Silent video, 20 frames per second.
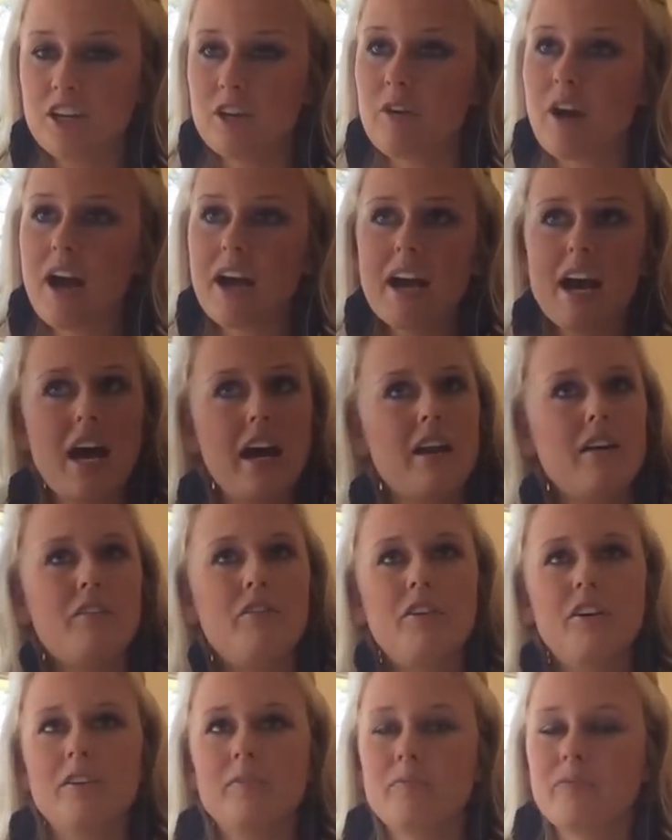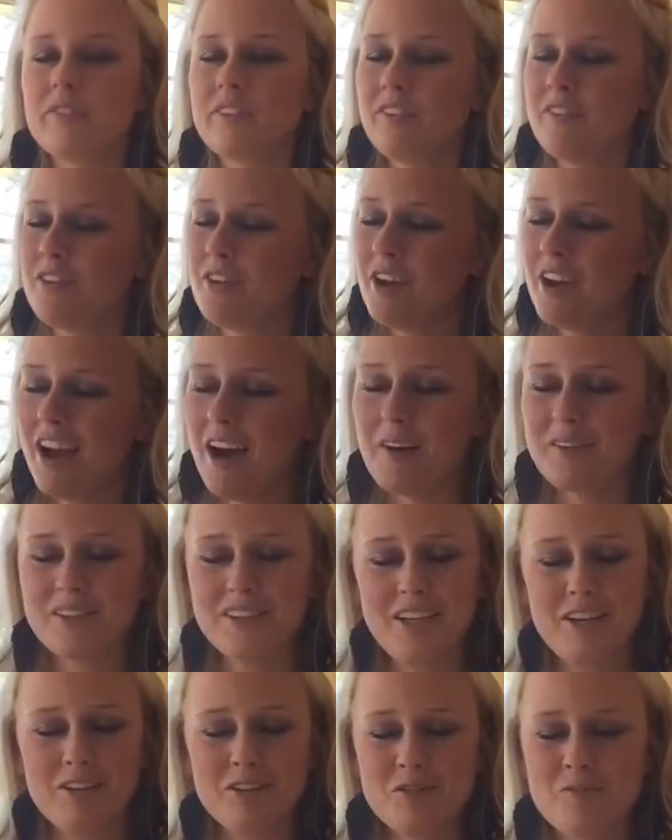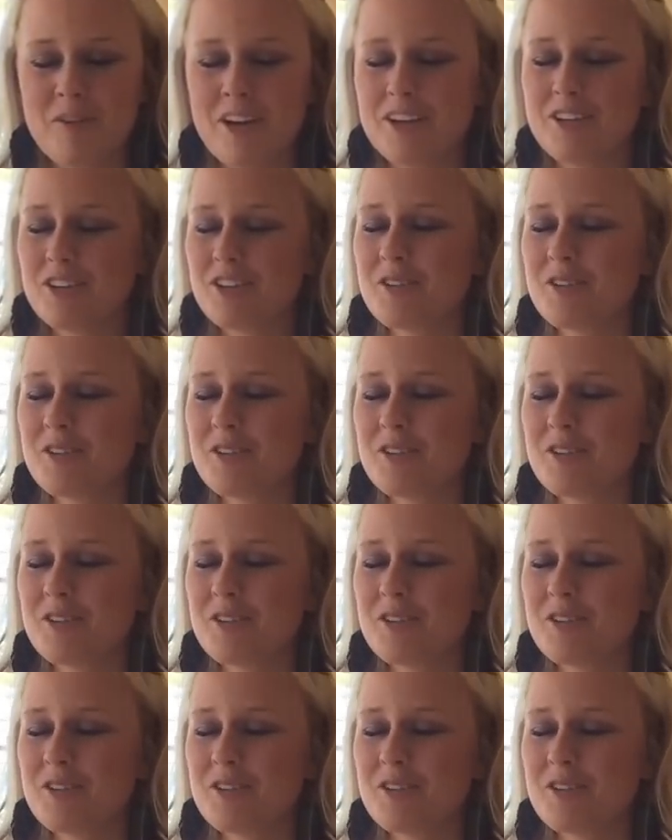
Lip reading: You know, I was an English major,